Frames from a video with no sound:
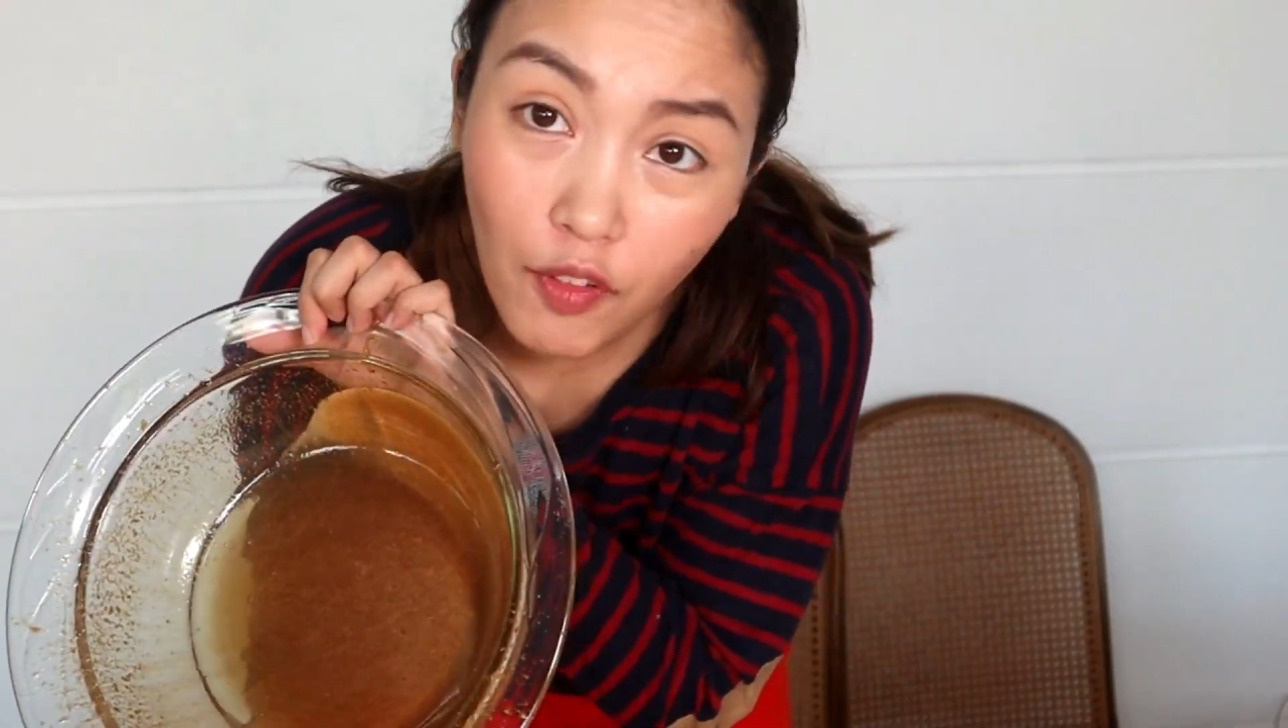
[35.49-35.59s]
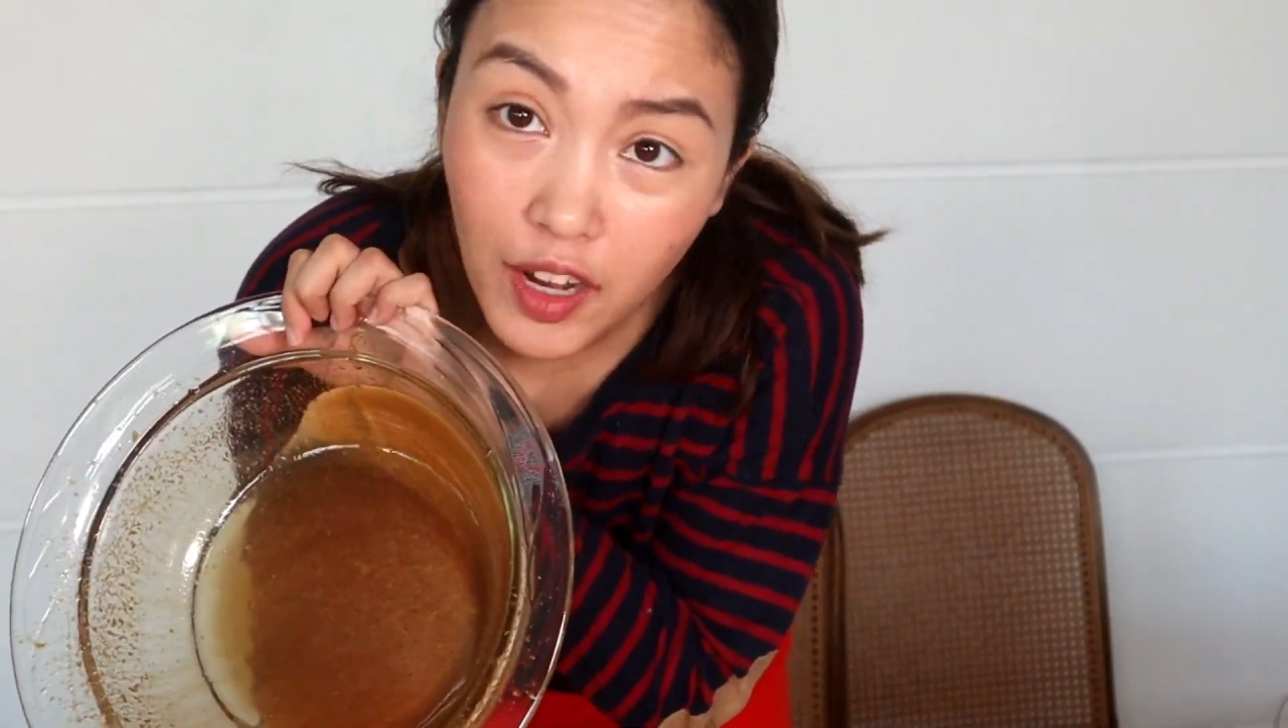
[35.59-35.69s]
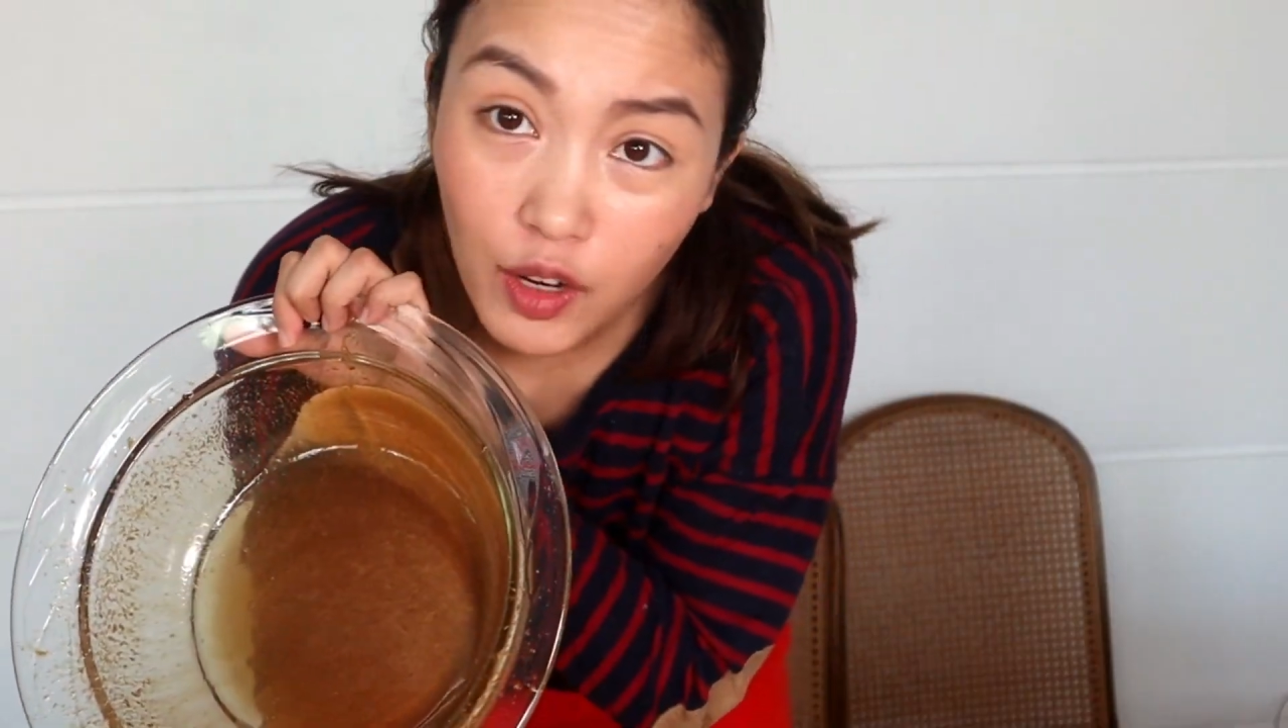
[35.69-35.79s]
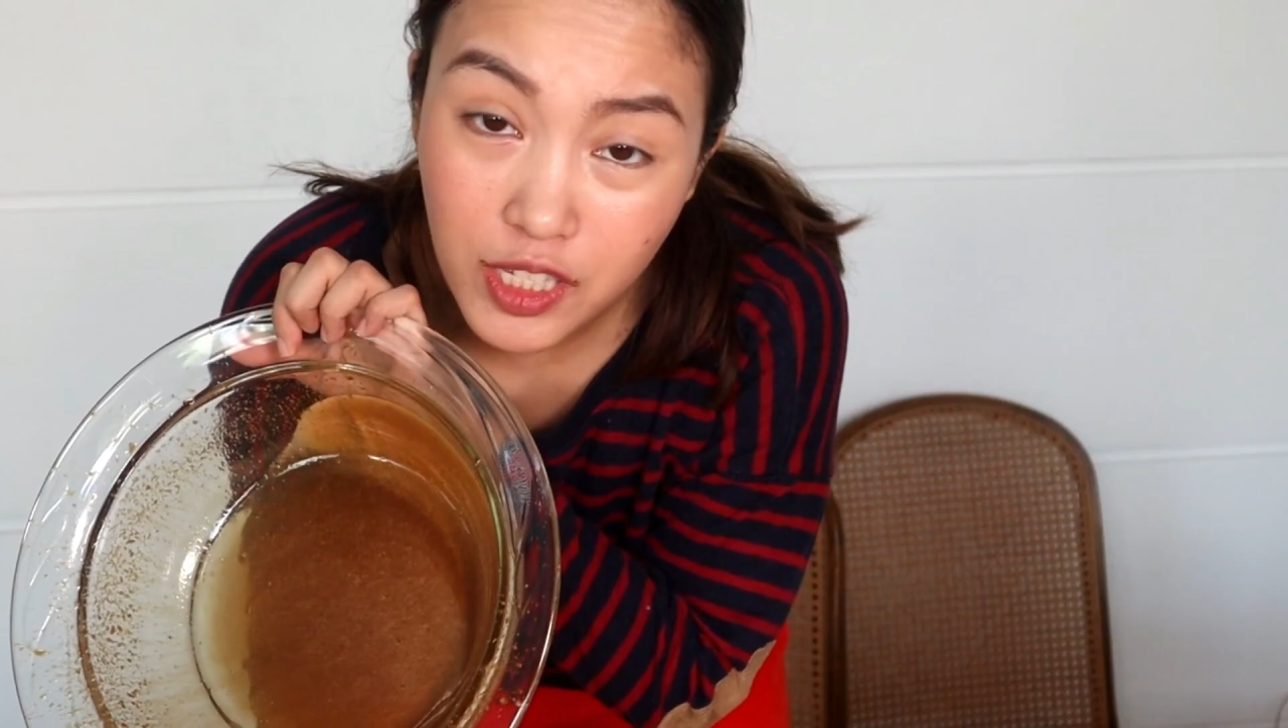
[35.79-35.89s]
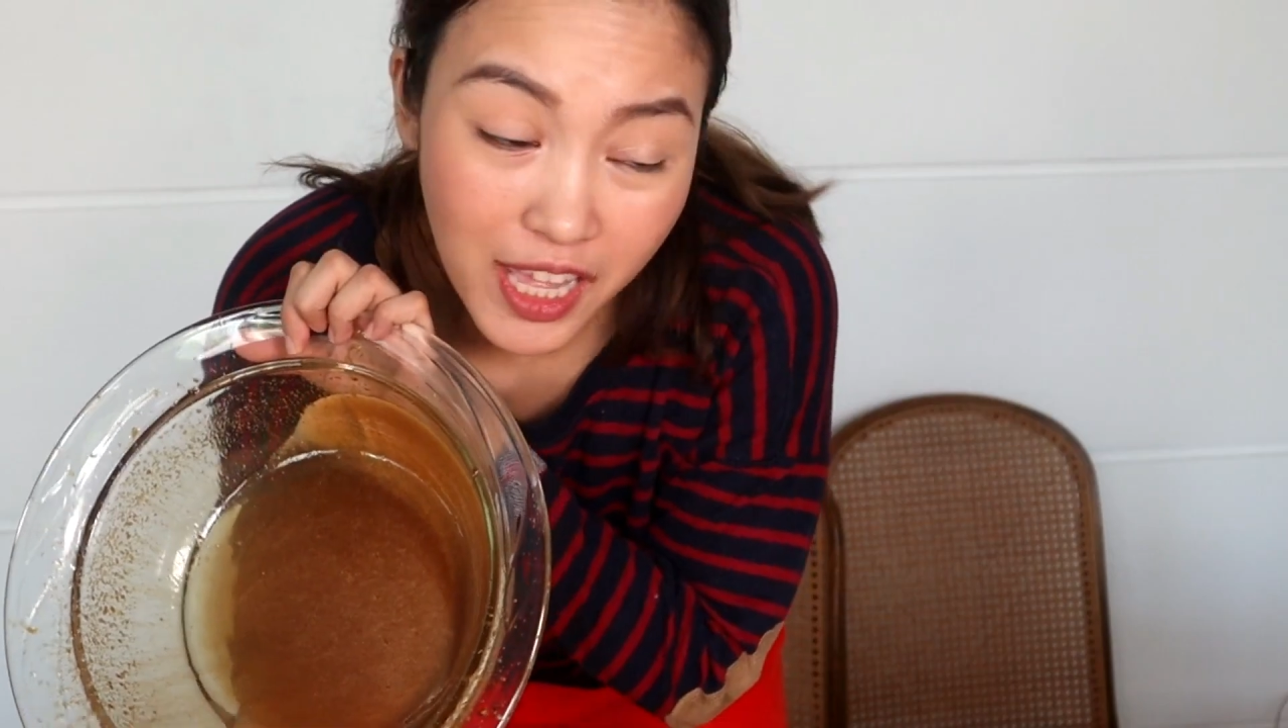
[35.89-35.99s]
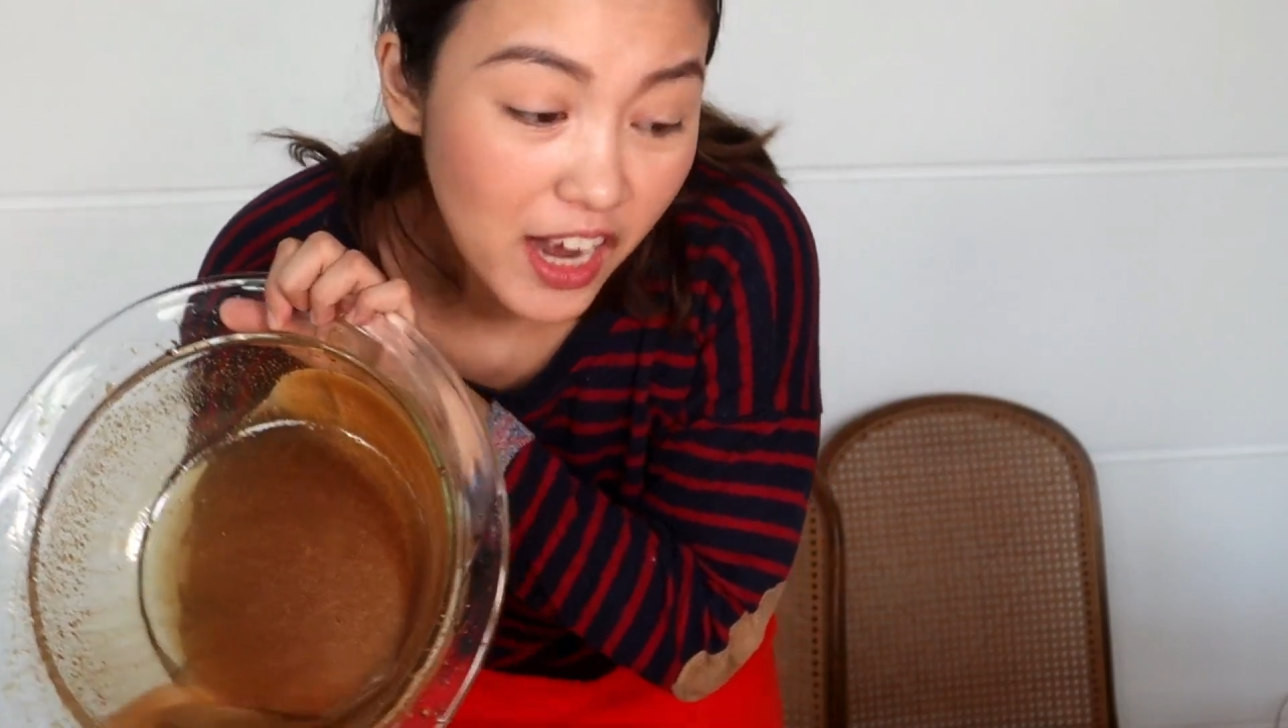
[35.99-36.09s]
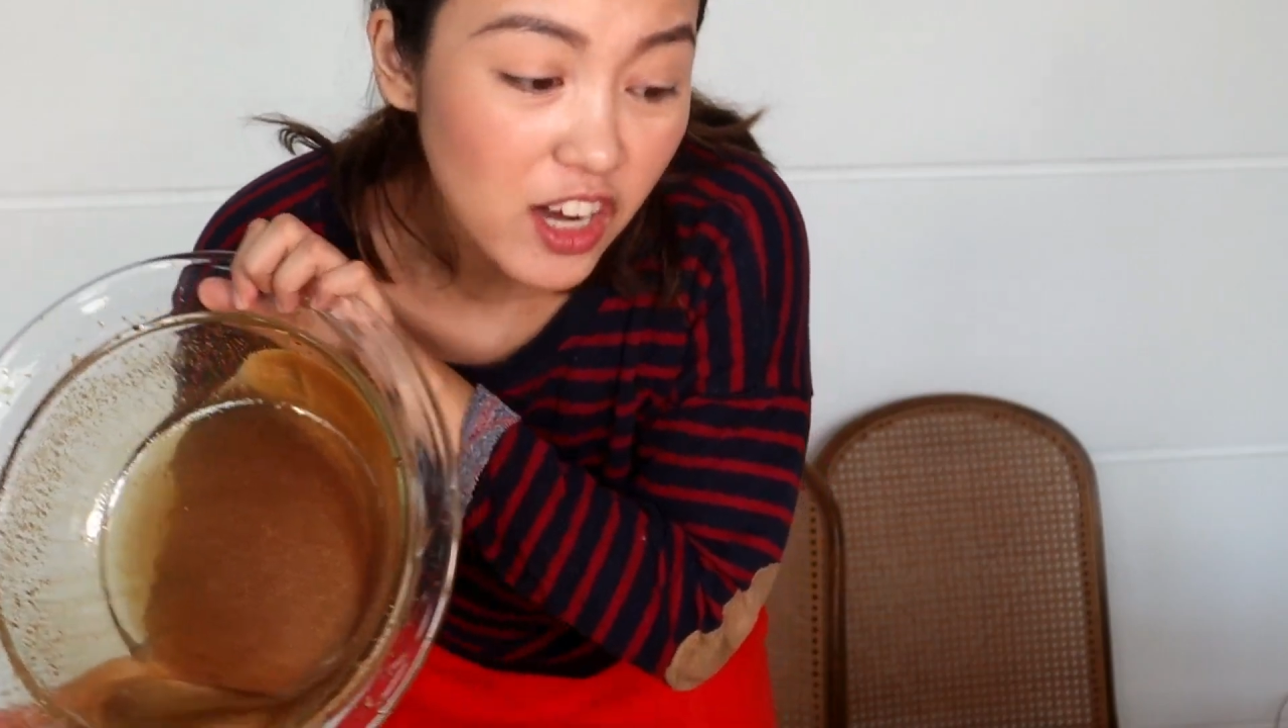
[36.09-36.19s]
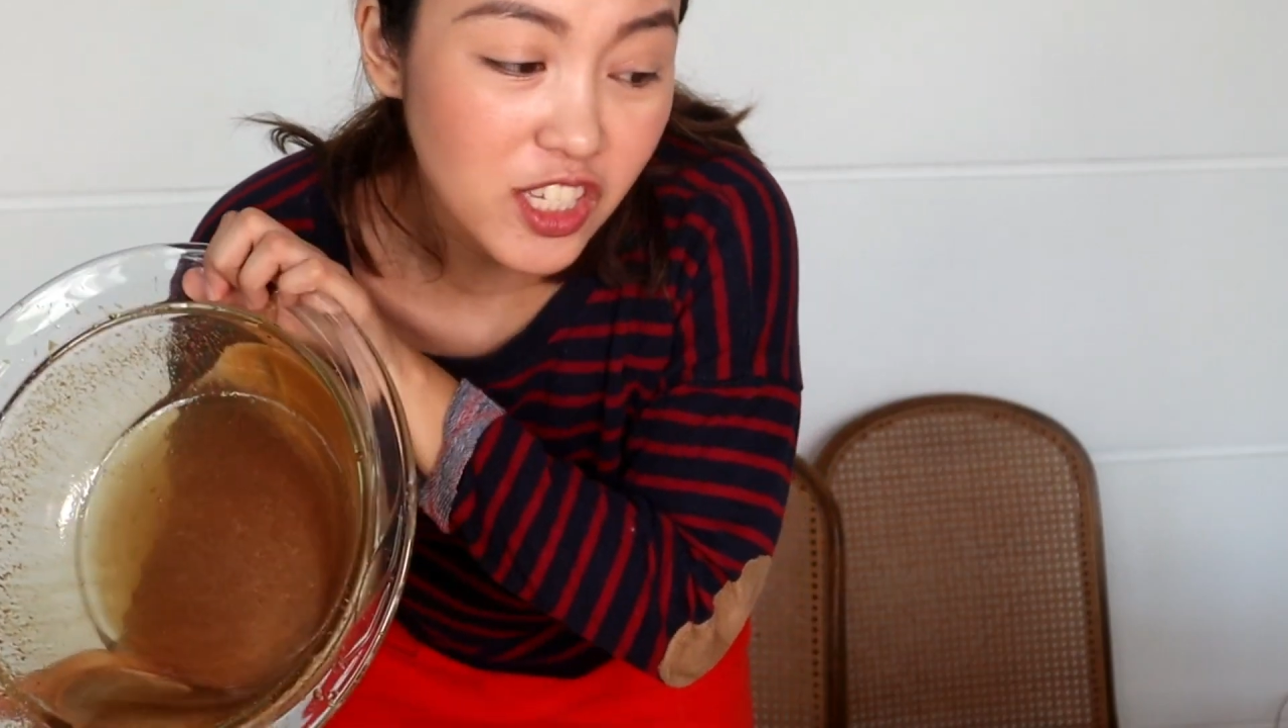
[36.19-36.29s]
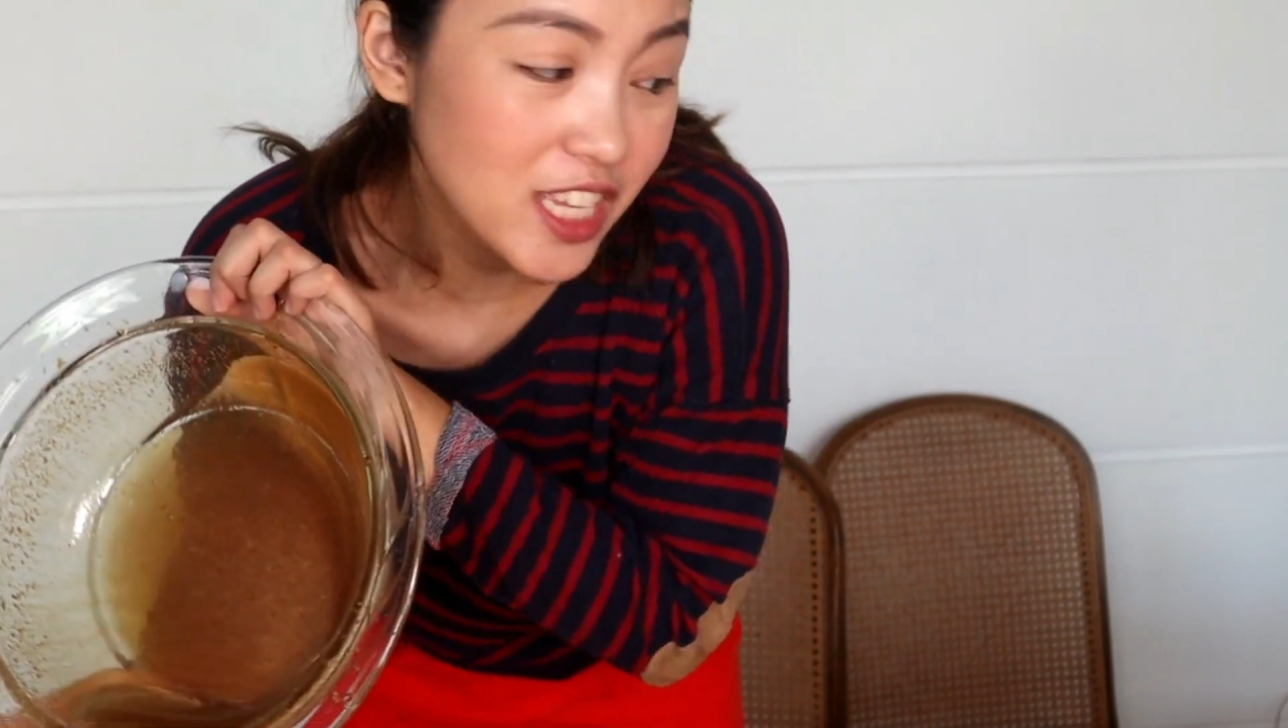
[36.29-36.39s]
videos there